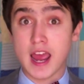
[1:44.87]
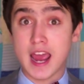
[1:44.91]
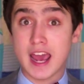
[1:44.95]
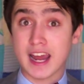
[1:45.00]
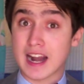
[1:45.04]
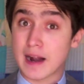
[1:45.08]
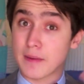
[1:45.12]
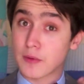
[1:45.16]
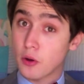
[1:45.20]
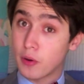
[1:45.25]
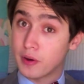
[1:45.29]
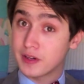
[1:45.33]
and
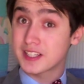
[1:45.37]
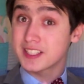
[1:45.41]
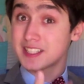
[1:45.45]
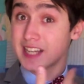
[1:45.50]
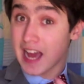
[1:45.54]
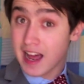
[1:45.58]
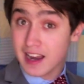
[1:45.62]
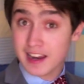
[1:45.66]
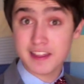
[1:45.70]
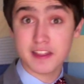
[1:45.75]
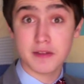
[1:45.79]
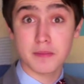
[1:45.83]
I'm going to
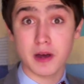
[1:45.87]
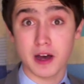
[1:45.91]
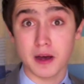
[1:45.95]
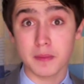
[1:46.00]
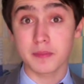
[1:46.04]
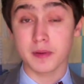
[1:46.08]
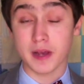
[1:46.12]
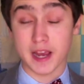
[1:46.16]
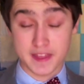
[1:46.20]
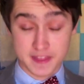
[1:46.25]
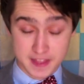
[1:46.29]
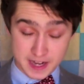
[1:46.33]
tally them
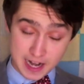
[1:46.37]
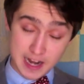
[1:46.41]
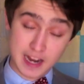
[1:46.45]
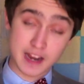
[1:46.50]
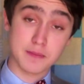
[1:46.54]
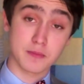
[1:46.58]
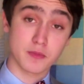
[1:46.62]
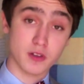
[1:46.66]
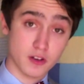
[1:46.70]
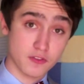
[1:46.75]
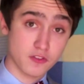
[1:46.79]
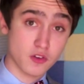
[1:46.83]
up, and then
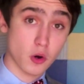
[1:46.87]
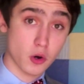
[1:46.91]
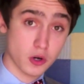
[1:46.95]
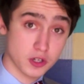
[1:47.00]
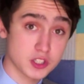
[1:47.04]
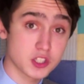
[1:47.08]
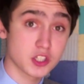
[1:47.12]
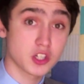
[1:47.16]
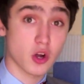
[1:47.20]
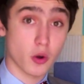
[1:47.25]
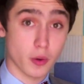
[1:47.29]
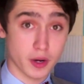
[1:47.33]
I'm, of
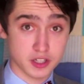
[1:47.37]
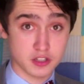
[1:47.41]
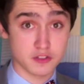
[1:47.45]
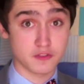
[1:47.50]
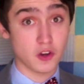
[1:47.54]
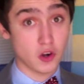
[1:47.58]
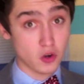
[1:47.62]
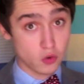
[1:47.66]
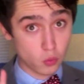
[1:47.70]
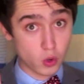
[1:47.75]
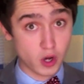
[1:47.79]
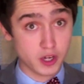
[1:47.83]
course, going to
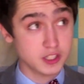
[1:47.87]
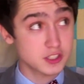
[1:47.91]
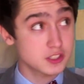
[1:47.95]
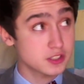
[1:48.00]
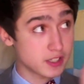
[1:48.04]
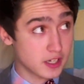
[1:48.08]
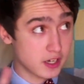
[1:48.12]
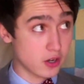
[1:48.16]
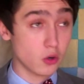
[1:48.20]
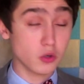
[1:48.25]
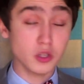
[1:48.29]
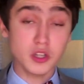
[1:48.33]
vote once,
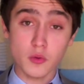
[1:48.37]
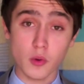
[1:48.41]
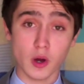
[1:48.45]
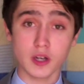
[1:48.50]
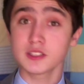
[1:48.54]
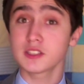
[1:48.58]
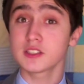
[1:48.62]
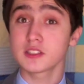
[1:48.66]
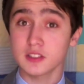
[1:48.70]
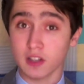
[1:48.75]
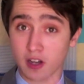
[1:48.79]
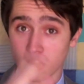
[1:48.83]
only
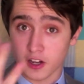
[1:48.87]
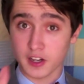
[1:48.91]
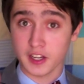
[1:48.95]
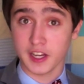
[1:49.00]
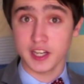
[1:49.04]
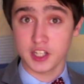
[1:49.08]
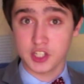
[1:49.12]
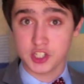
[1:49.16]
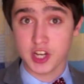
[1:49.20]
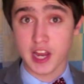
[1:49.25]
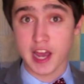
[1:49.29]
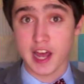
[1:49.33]
once, on
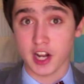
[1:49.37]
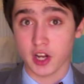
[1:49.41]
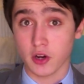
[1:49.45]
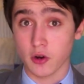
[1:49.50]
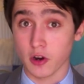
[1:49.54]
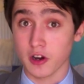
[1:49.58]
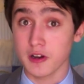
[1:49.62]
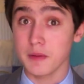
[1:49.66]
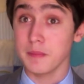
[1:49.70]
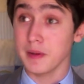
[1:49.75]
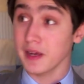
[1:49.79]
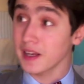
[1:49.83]
each
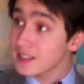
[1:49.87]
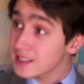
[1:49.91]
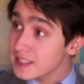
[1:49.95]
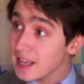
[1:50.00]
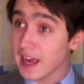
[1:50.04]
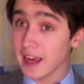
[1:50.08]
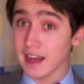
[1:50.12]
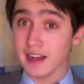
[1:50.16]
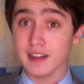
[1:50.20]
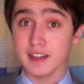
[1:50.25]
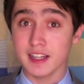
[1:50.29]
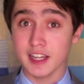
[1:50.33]
category, because
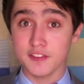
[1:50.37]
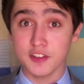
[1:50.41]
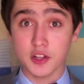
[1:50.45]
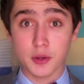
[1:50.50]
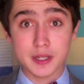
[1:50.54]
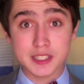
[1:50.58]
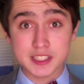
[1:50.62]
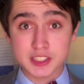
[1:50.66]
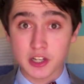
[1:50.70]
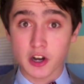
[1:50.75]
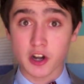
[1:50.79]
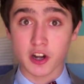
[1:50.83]
hey, even though I
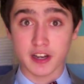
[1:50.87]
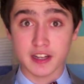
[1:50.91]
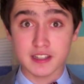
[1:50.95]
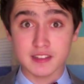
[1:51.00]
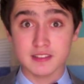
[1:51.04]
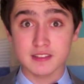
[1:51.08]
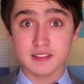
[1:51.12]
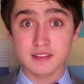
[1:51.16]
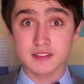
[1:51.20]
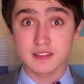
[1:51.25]
started it,